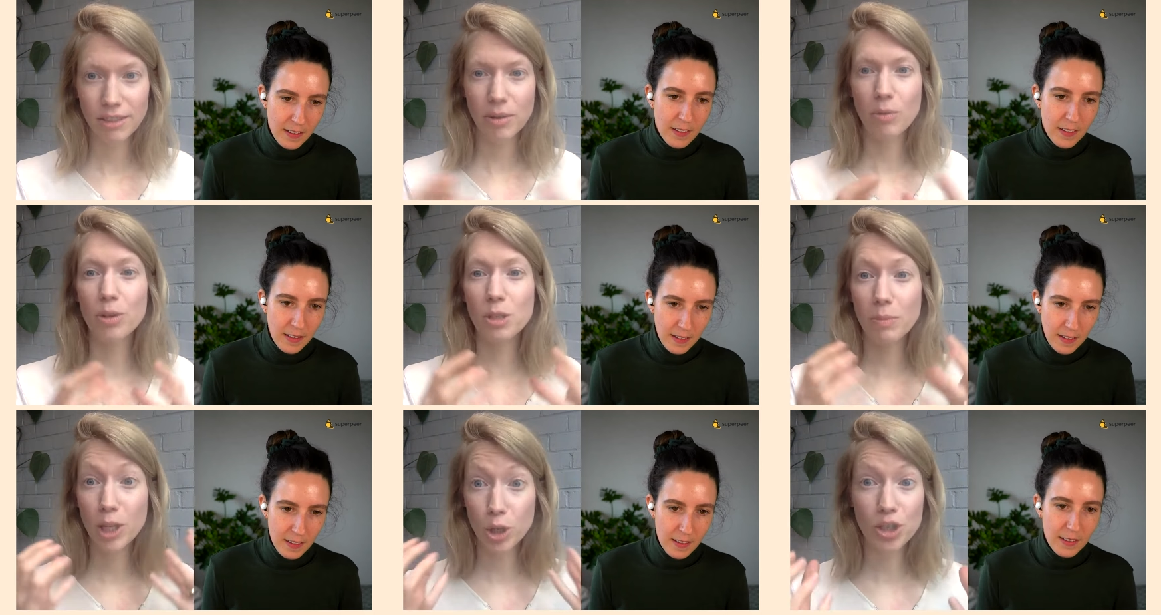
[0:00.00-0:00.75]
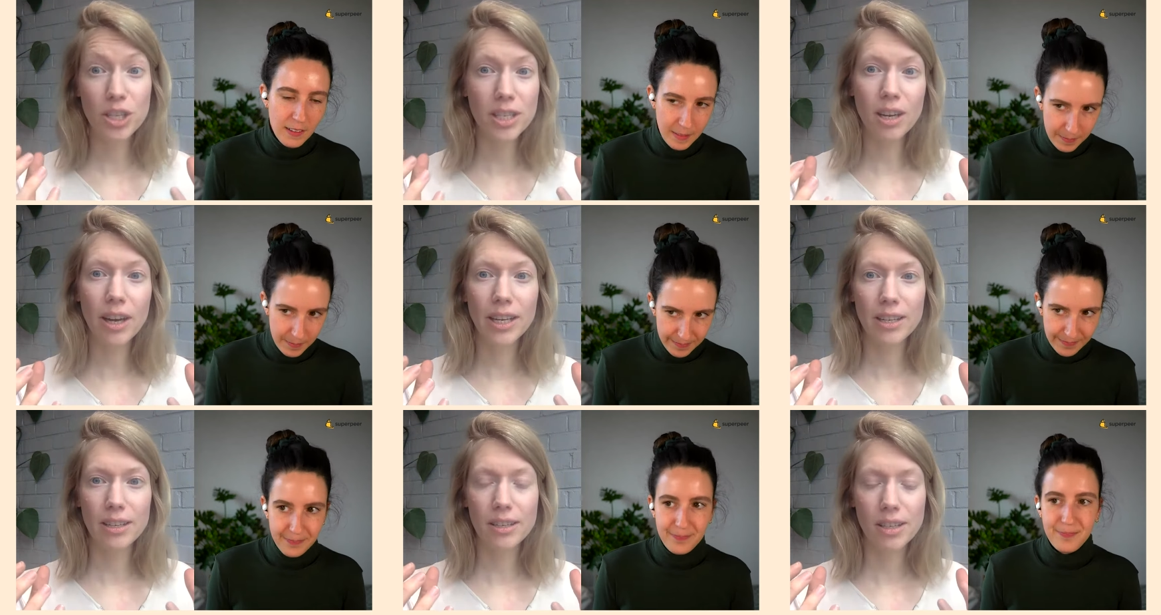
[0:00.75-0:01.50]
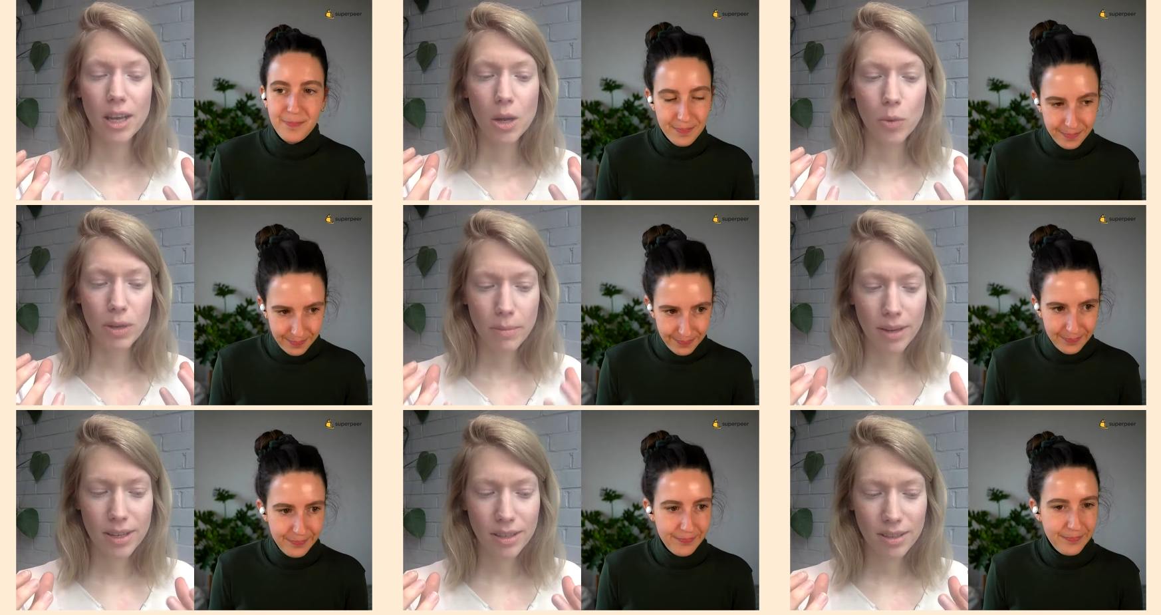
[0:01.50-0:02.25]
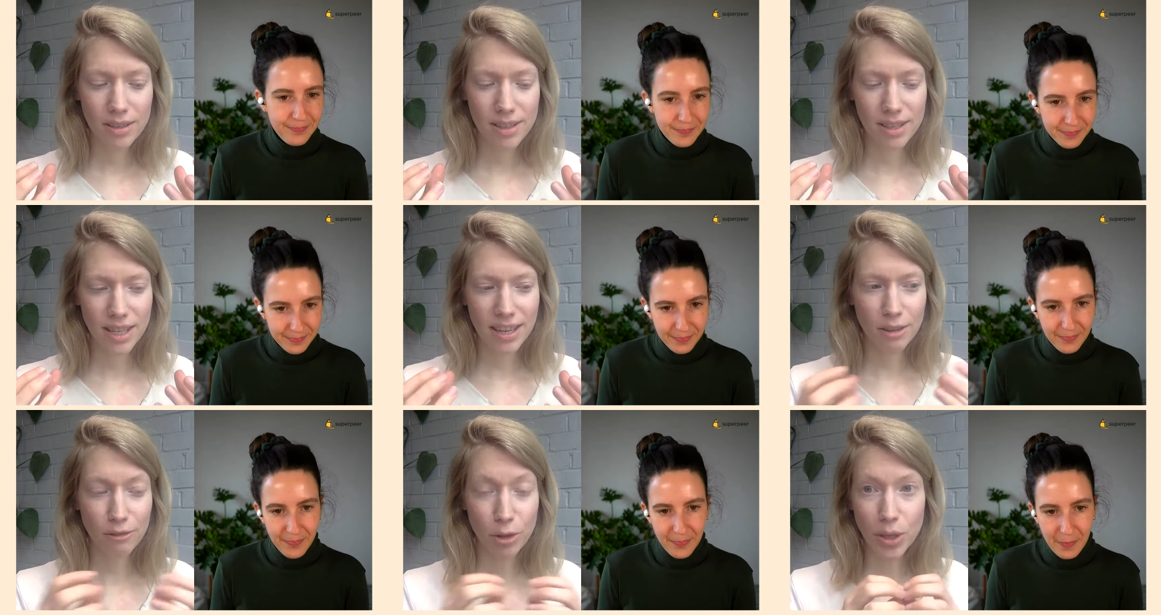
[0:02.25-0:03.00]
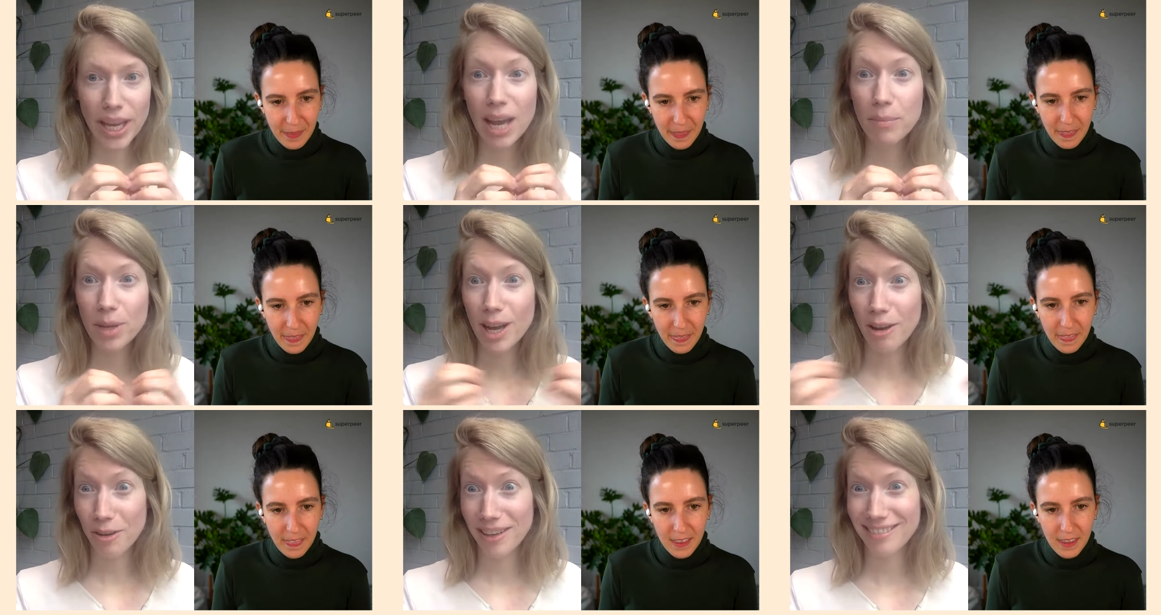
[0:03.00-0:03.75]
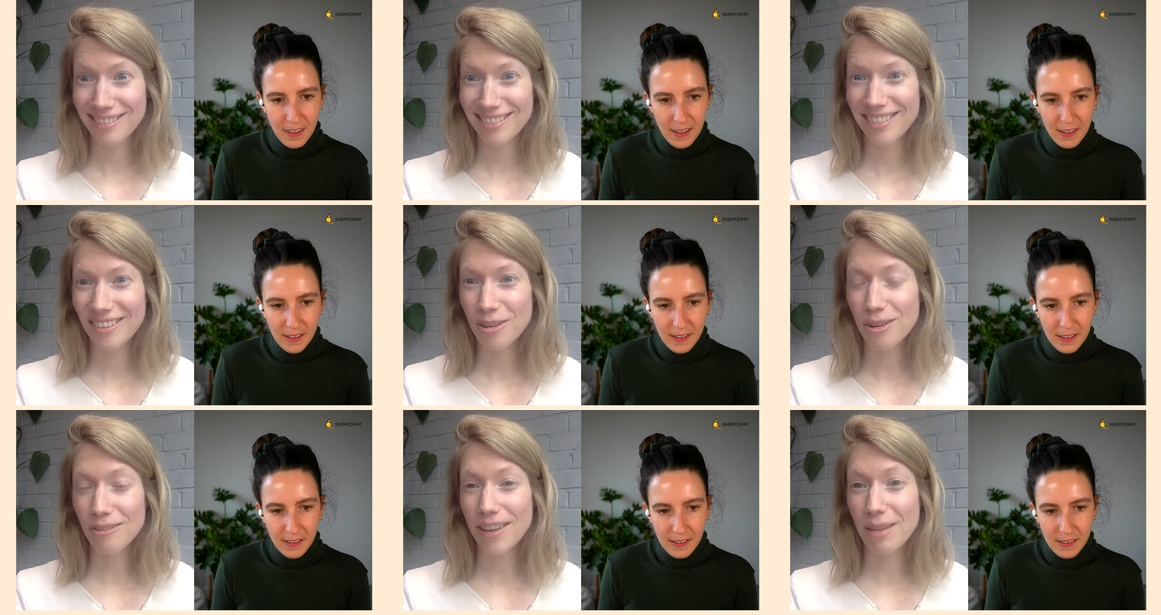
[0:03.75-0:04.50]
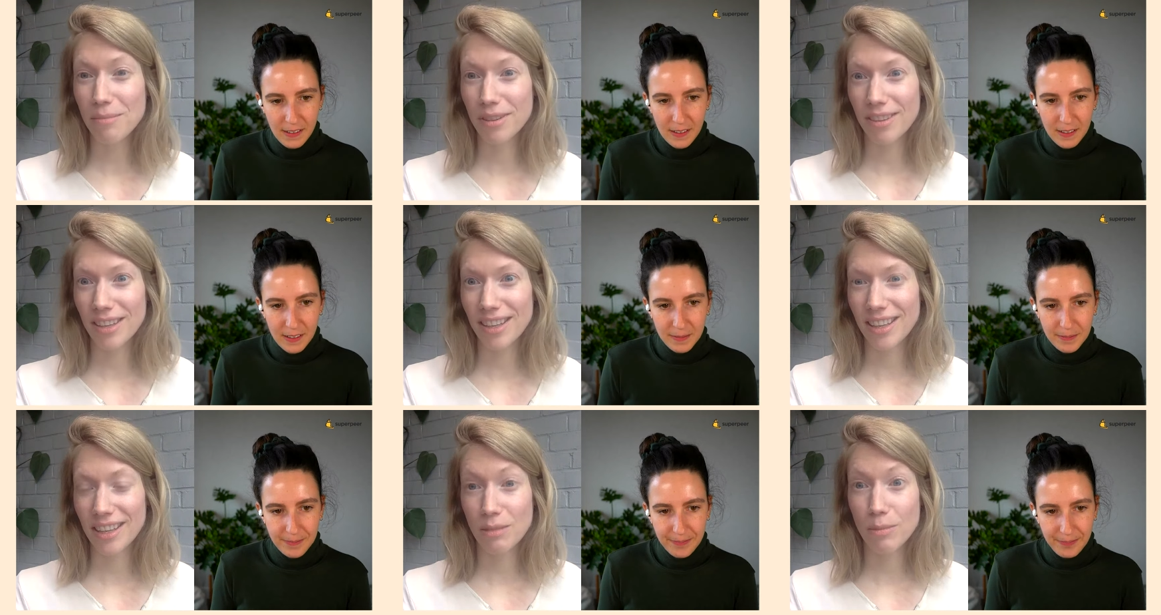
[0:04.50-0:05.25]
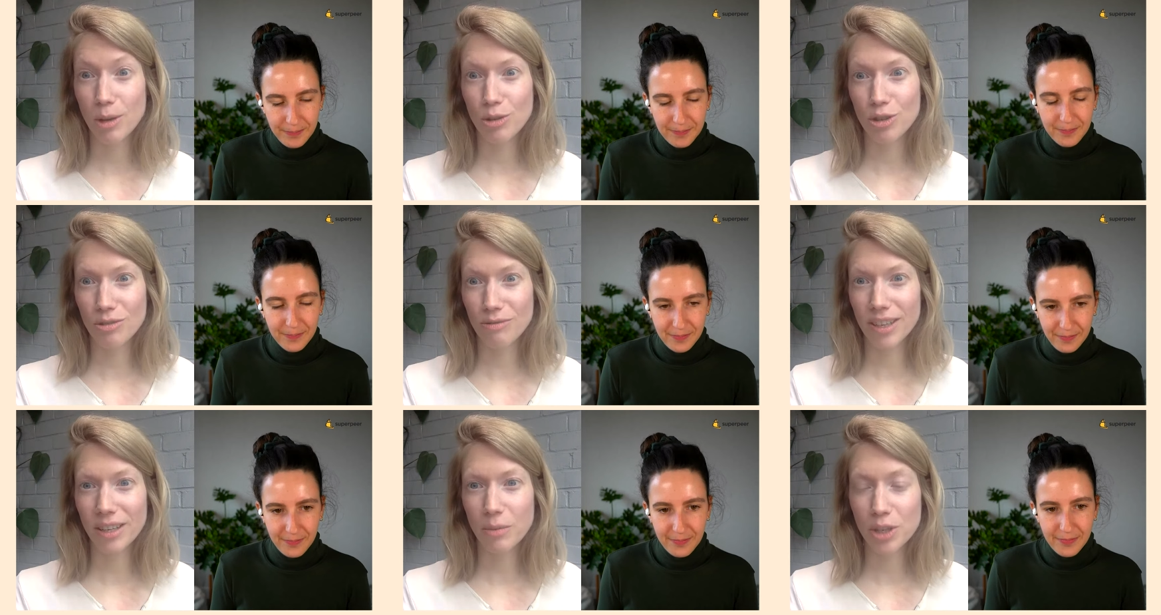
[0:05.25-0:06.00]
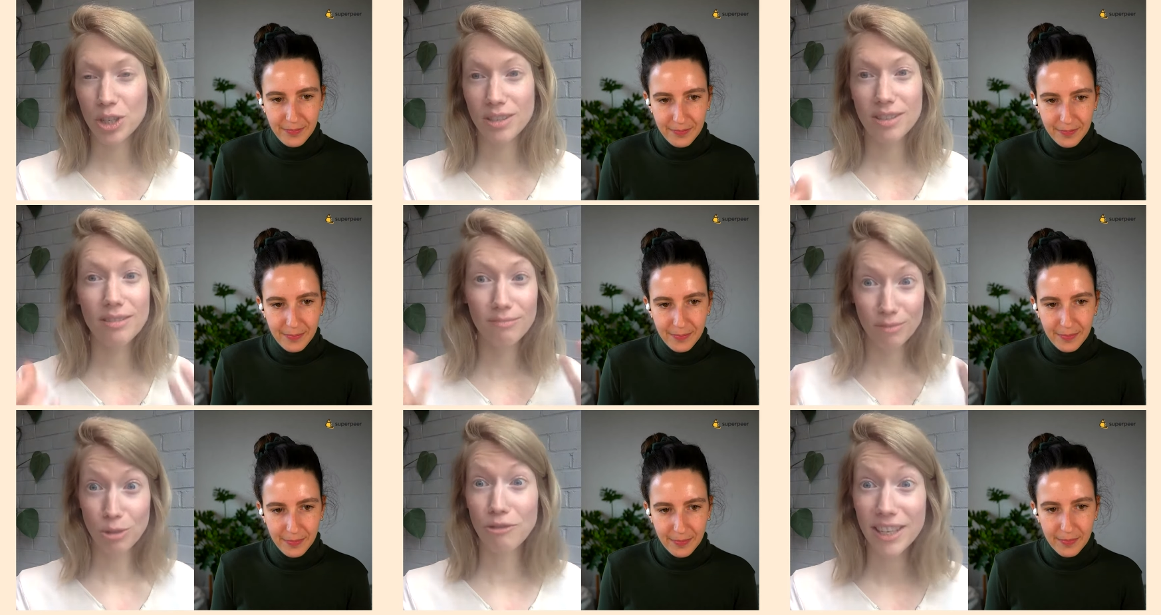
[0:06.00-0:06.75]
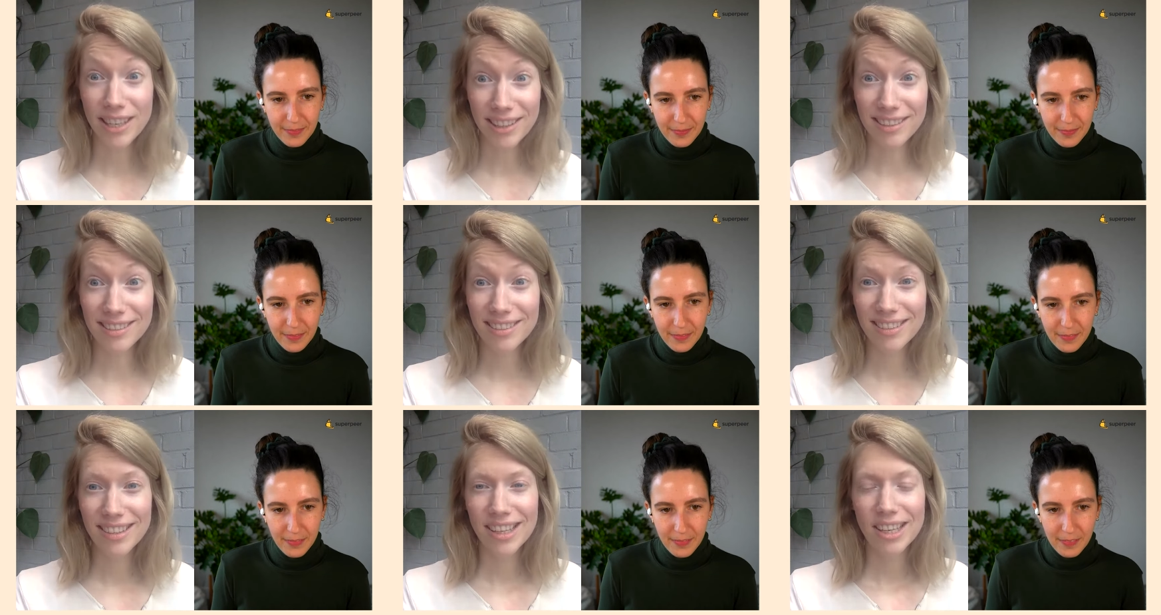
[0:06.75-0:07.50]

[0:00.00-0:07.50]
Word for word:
Speaker 1: if we want to be good designers, we must understand the vocabulary of empathy and emotion, mm. right, which is your feelings.